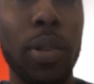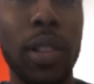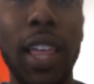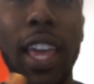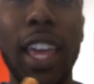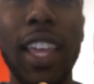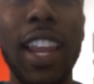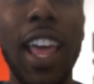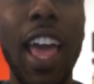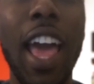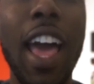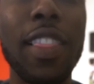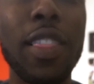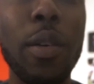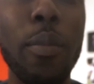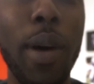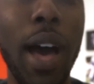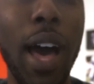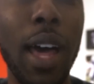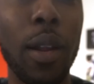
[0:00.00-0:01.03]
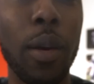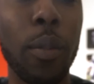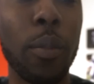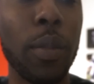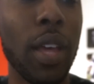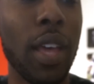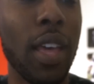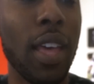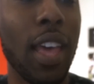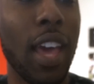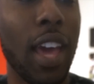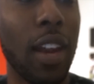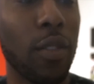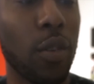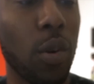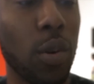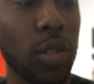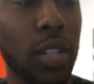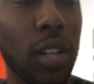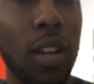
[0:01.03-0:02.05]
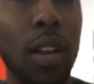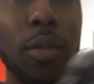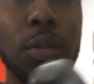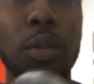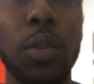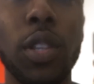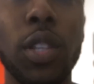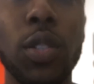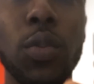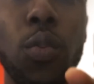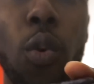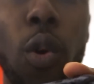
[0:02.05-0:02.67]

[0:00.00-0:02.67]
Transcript: plate at the bottom. And of course, it comes with this